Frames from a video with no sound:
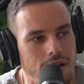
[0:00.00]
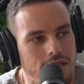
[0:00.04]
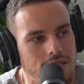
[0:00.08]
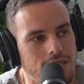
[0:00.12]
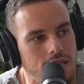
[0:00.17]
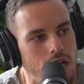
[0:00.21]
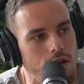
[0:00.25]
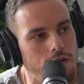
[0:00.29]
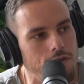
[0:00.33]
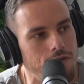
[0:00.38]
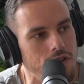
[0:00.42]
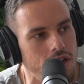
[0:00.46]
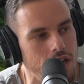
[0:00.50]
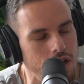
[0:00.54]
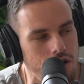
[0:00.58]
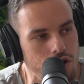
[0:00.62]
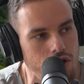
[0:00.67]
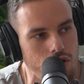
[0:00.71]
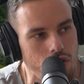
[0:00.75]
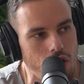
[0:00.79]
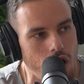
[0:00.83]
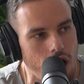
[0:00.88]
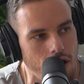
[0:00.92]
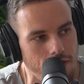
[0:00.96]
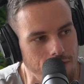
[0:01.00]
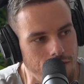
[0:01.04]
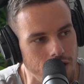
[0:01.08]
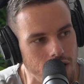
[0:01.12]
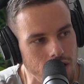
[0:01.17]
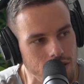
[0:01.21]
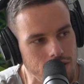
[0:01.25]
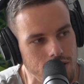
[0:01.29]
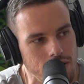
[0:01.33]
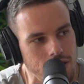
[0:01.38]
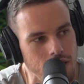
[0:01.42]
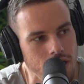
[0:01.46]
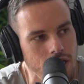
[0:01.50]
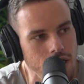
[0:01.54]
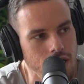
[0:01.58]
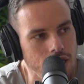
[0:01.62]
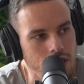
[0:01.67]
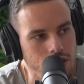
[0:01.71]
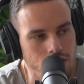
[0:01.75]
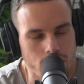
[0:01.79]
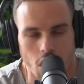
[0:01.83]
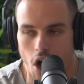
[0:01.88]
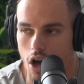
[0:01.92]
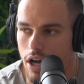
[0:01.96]
myself in your office
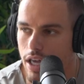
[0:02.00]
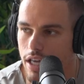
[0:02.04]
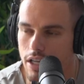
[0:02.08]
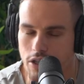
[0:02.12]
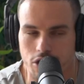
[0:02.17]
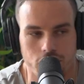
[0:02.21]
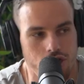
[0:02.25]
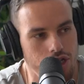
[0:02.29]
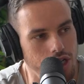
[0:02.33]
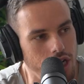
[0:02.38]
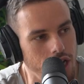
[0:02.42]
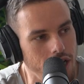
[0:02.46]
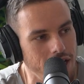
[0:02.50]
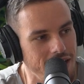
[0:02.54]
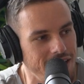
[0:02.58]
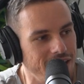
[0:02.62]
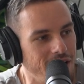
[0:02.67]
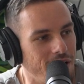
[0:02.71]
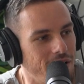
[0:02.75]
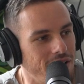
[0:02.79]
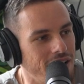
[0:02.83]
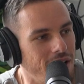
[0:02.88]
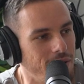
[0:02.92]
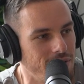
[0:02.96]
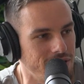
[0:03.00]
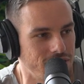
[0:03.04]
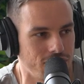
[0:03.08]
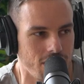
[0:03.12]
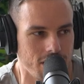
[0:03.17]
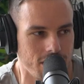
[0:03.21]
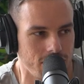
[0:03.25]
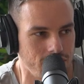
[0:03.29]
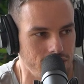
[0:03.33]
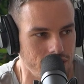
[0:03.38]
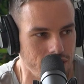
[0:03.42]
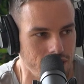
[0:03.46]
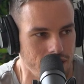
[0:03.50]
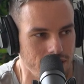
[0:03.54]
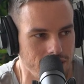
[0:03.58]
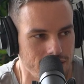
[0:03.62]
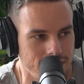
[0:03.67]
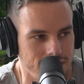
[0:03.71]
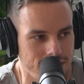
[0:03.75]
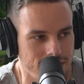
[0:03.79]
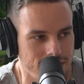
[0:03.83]
talking shit. No, I wasn't talking shit.